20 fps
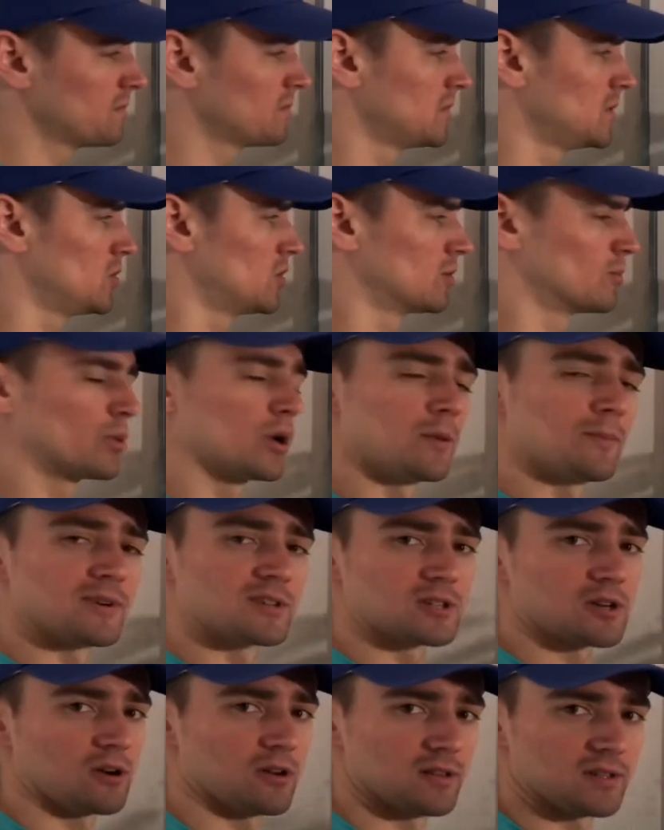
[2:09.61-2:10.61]
You can pretty
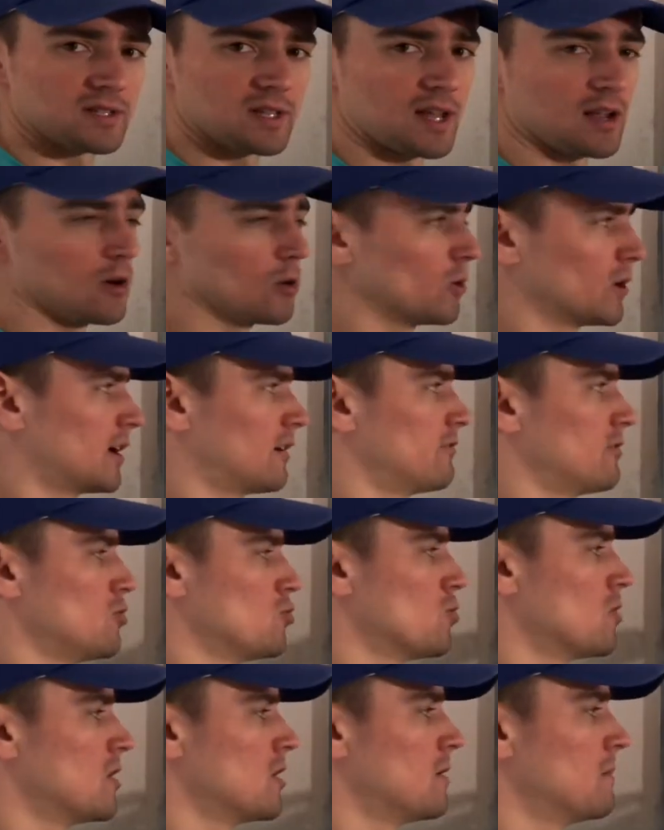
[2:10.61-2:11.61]
much call this angle whatever you
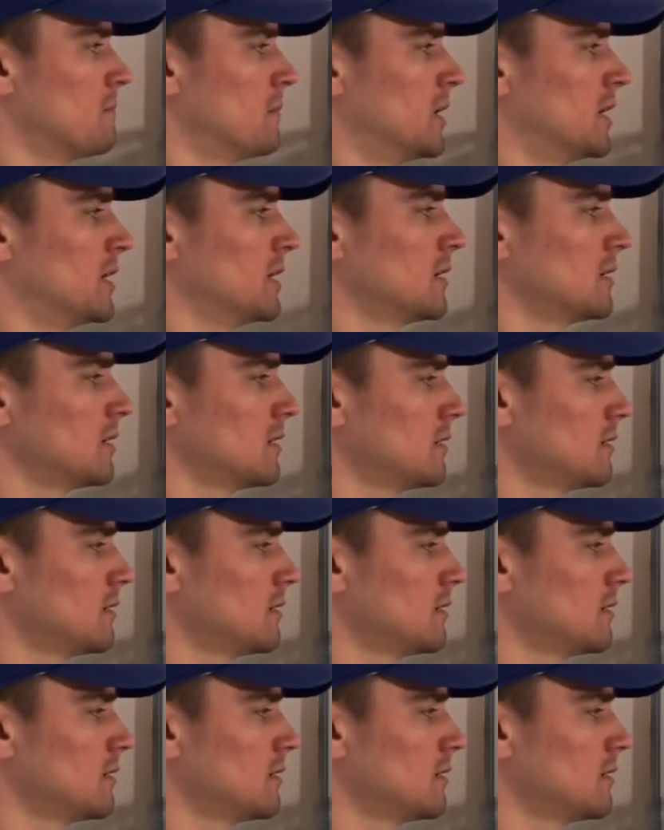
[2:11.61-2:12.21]
want, but